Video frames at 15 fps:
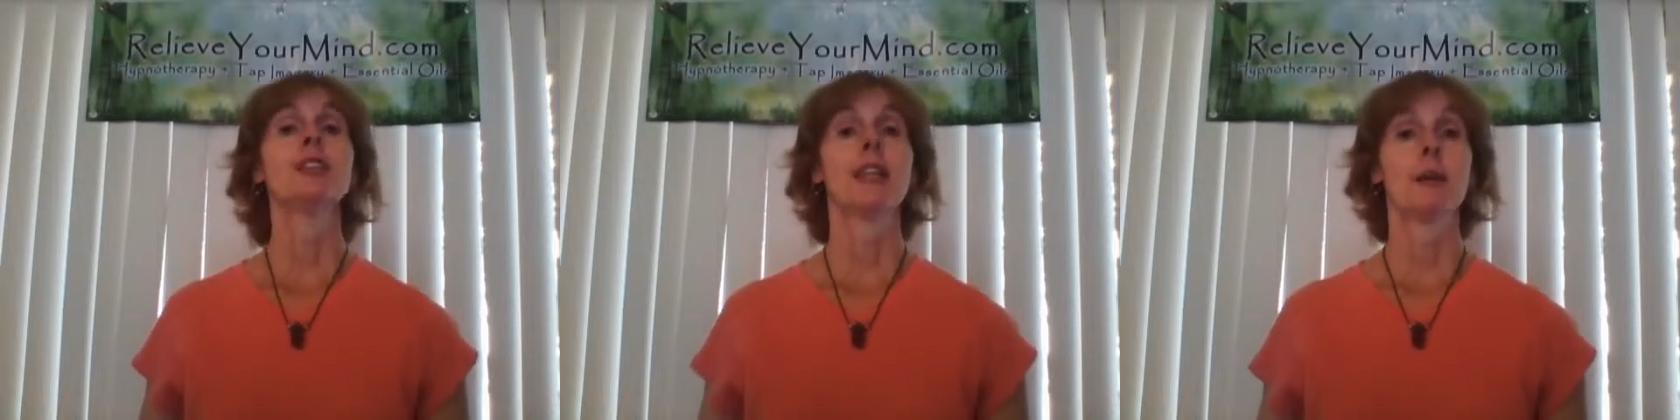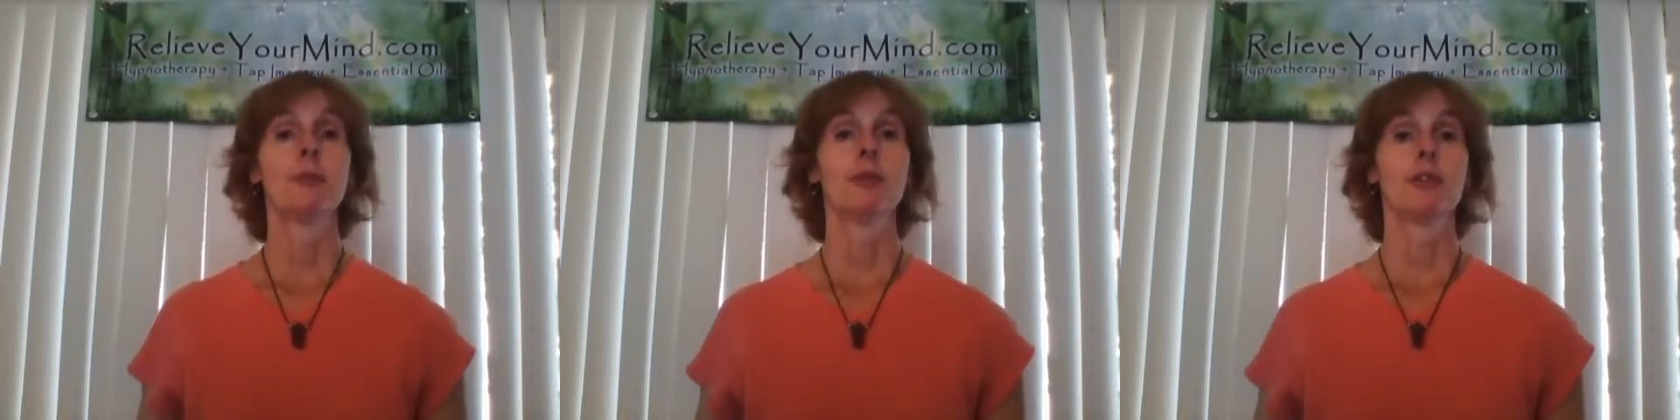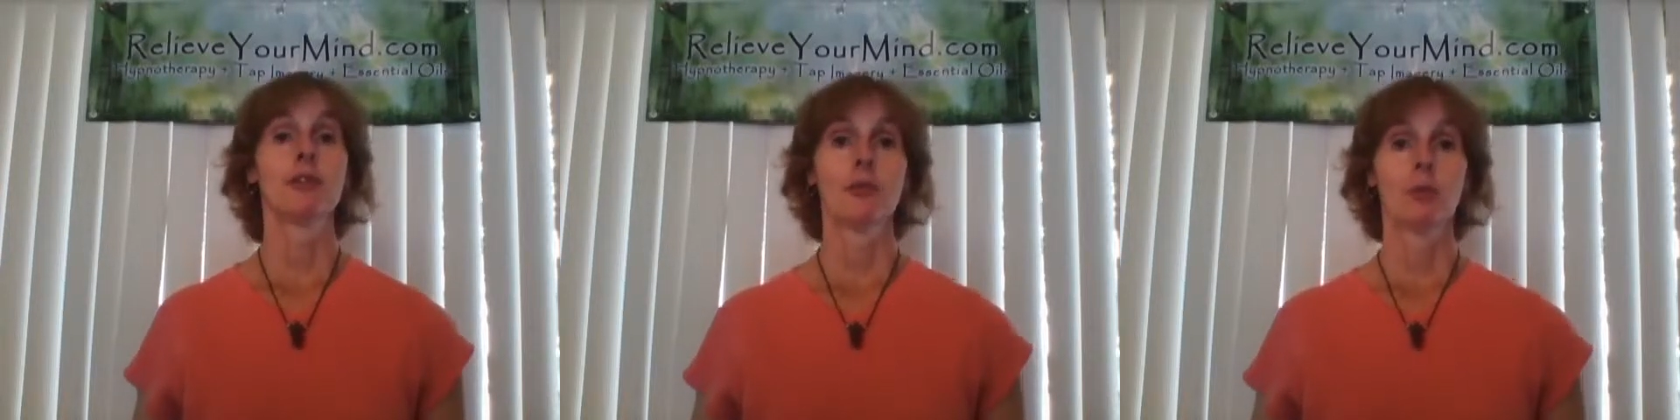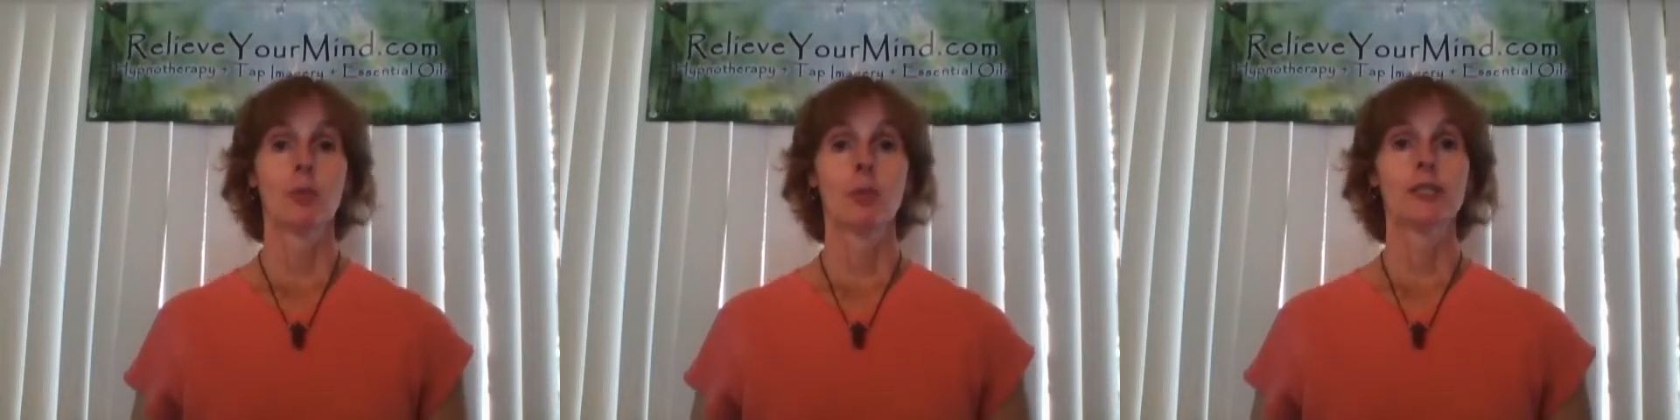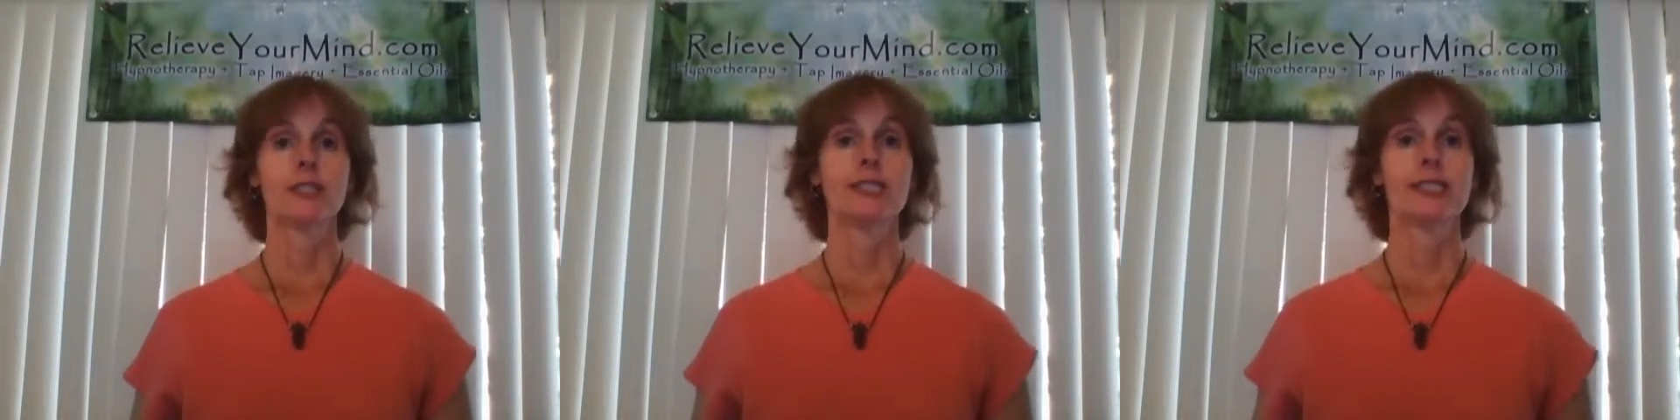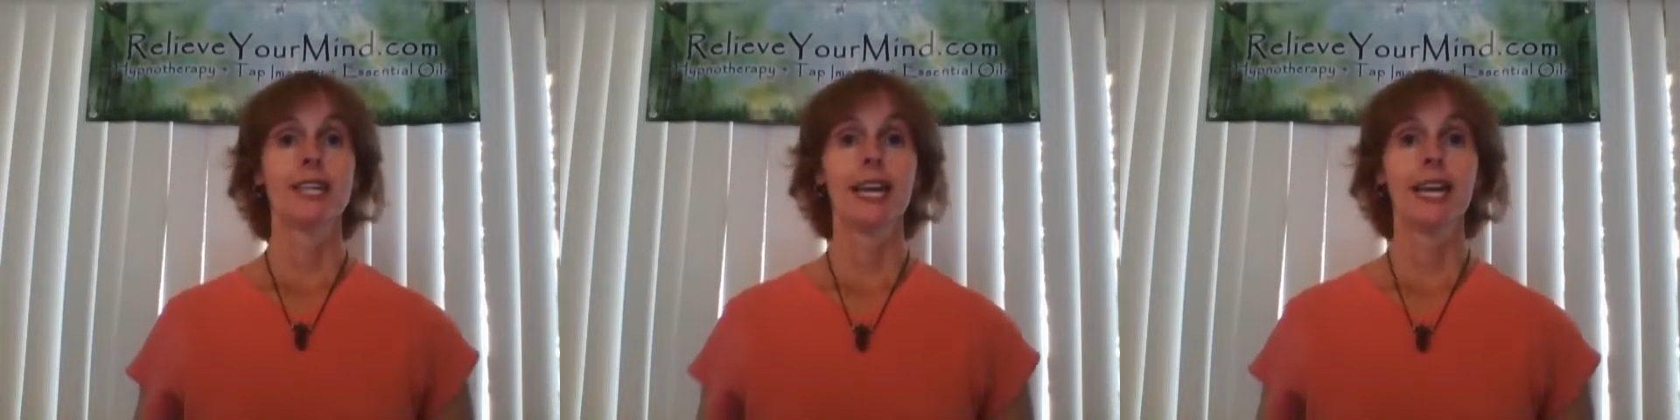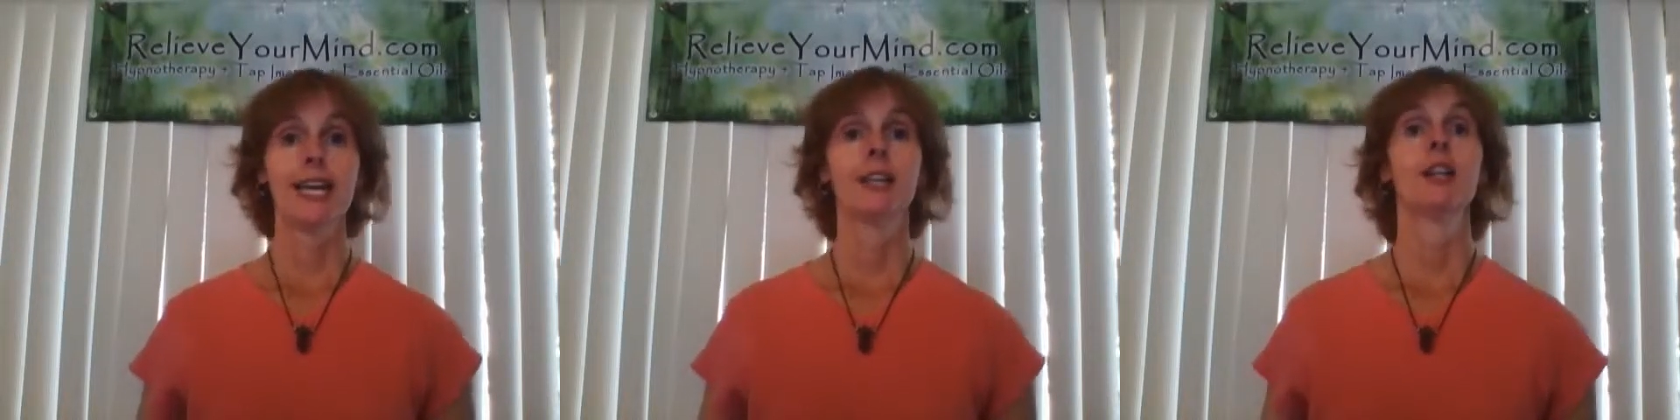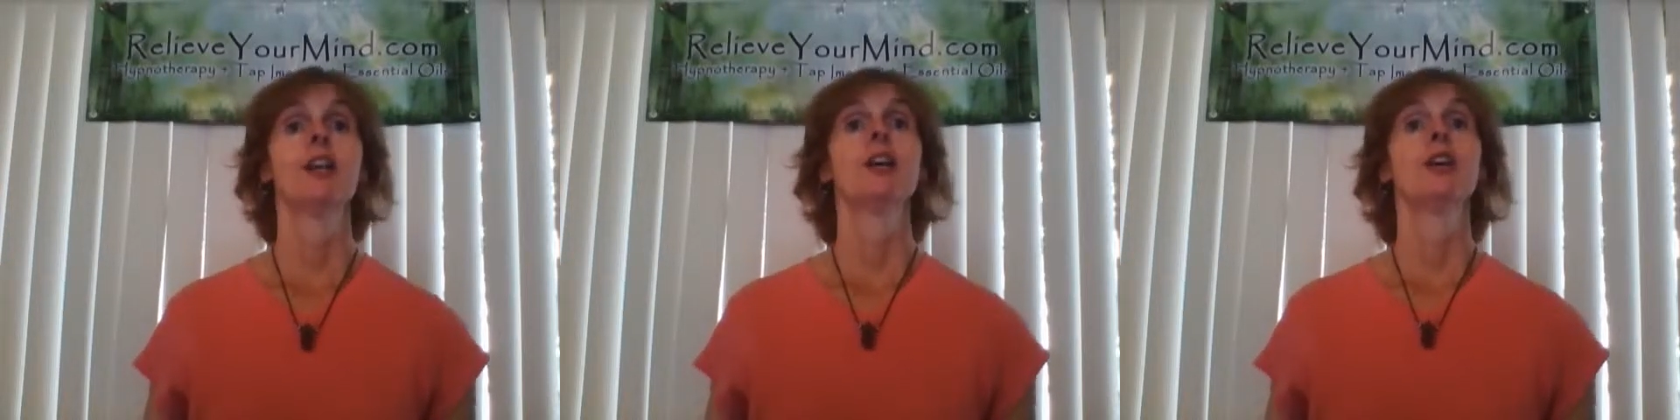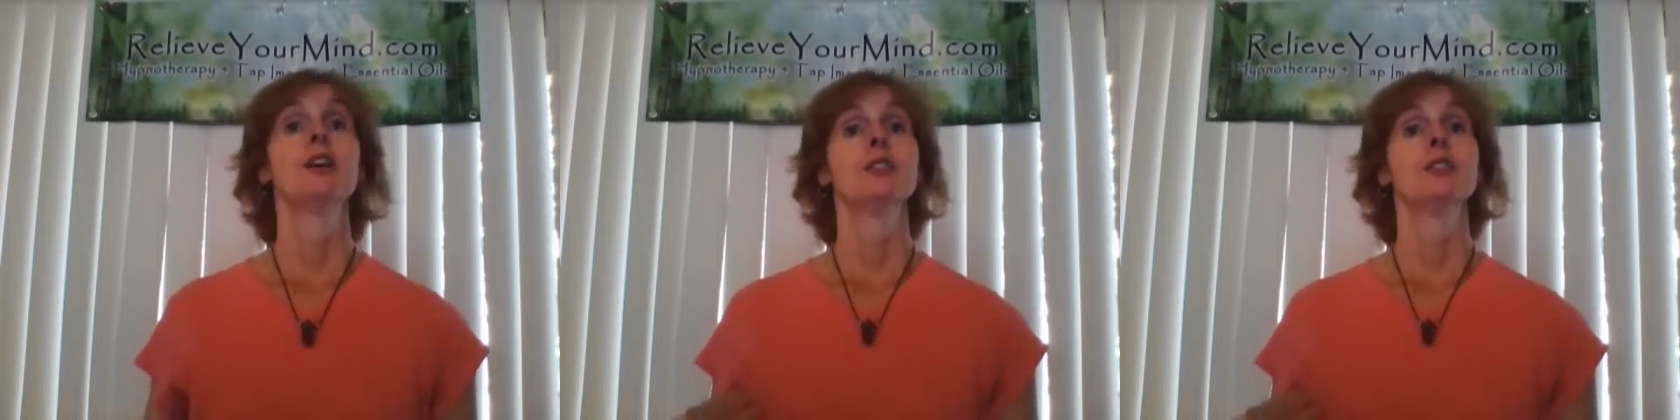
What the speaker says: number from 1 to 10